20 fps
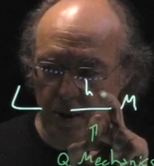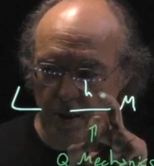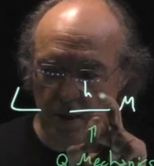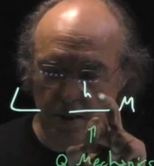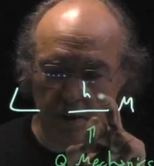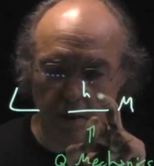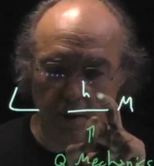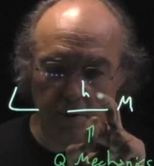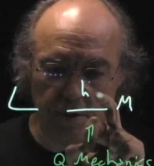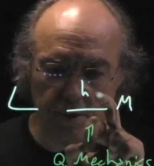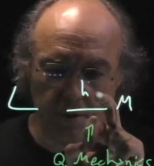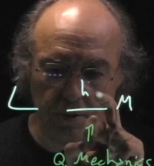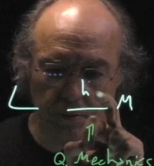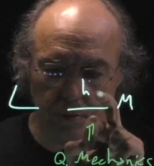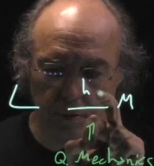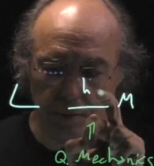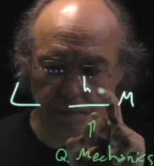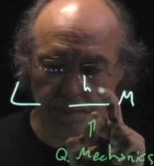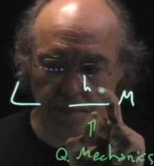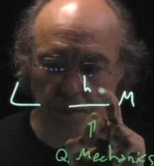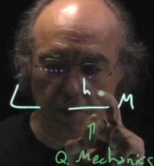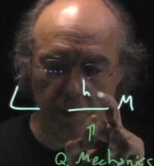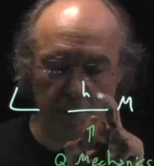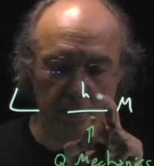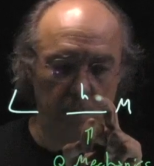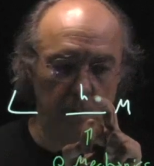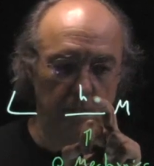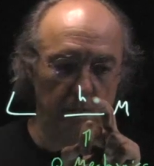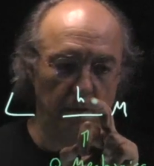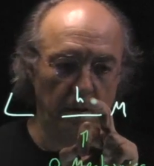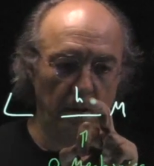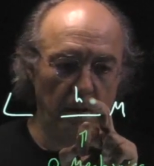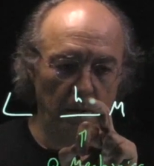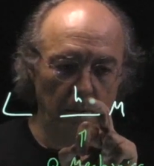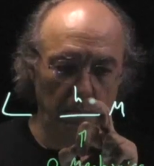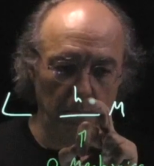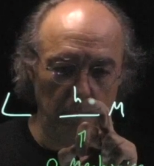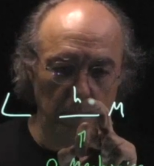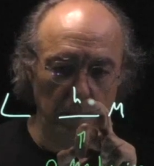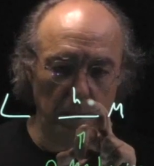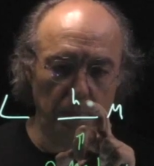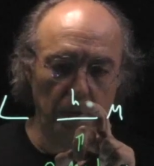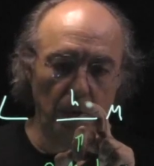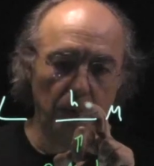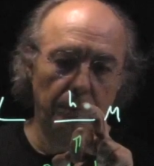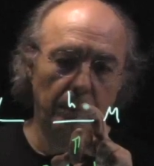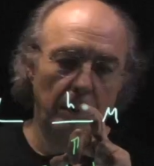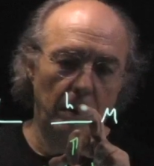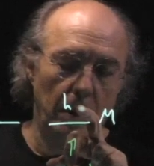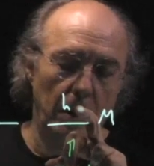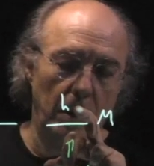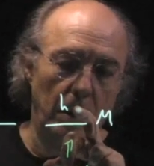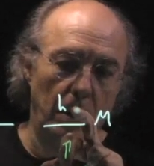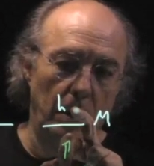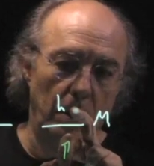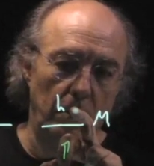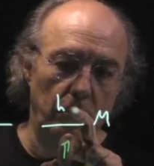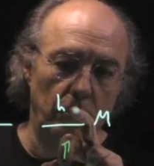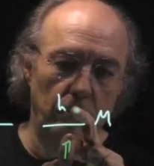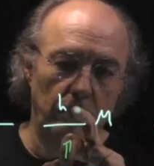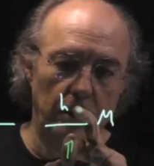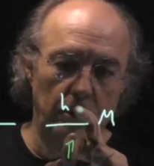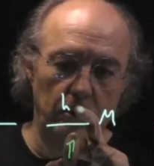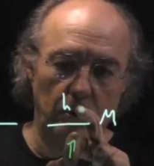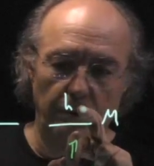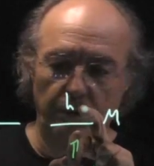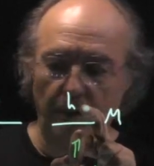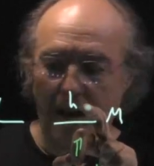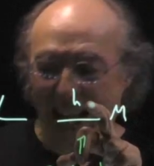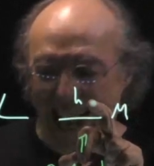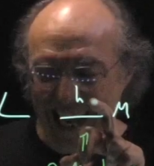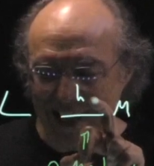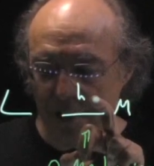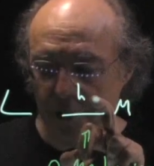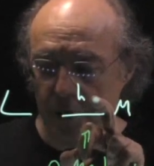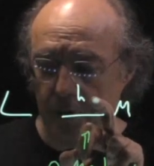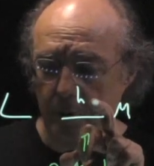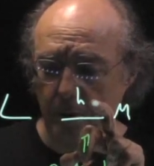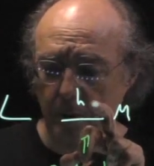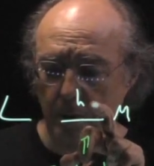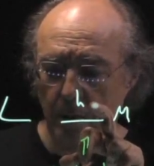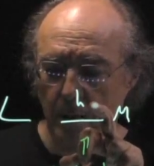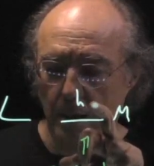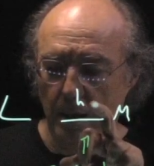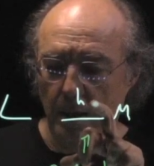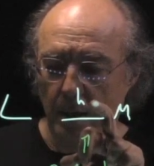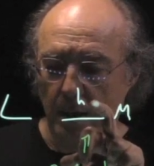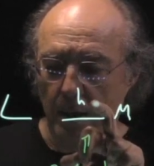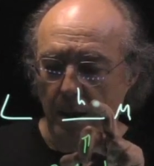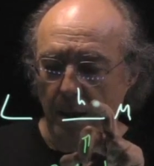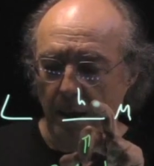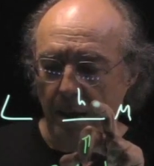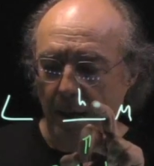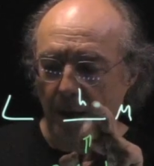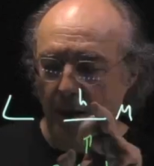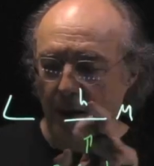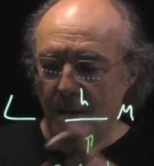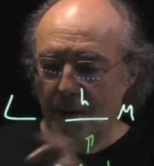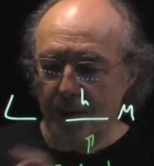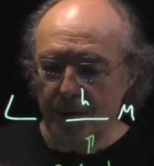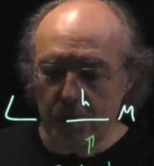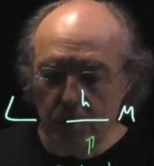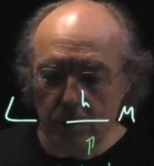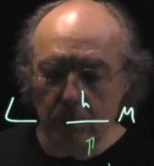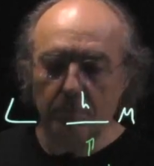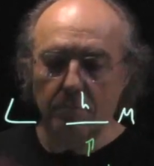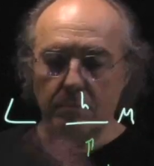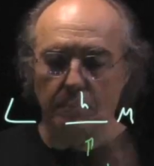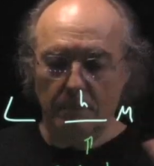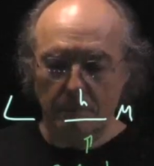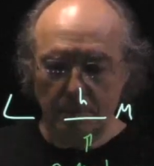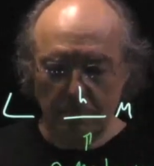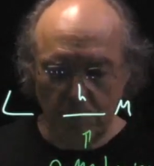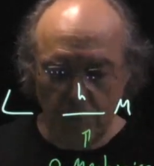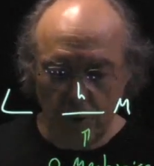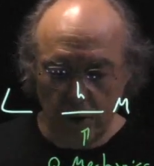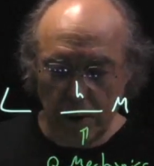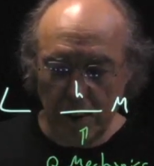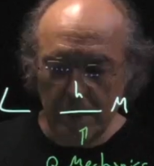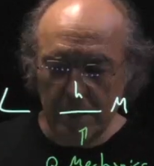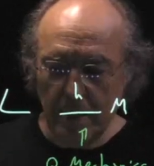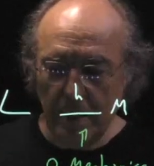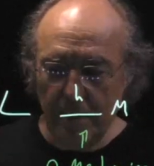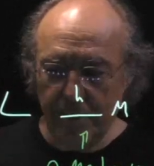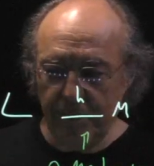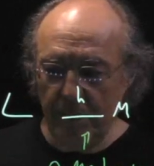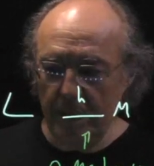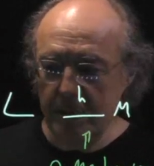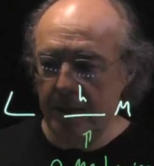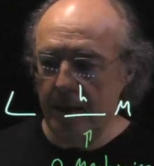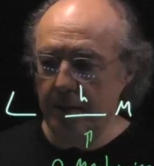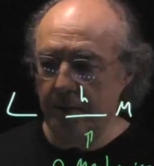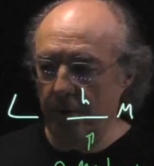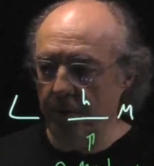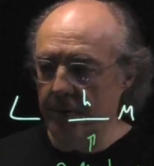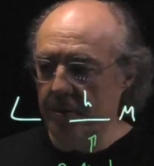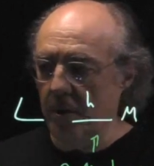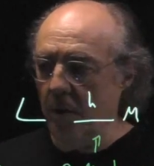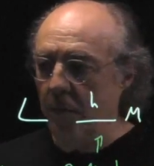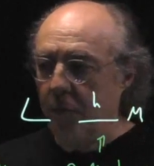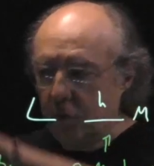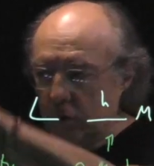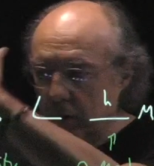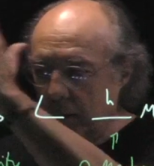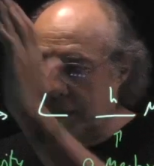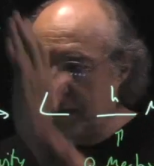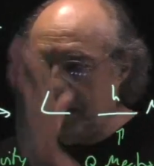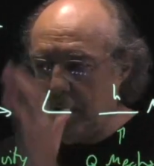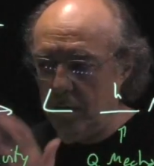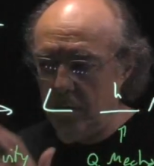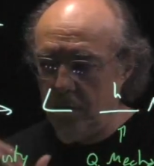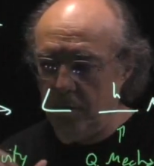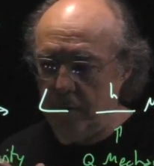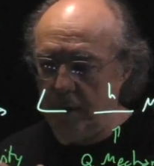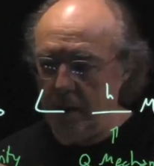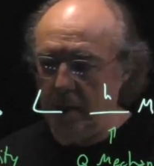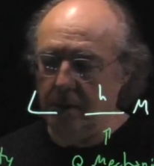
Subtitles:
is not zero. There is a minimum unit of action. So what is left is that there is a fundamental unit,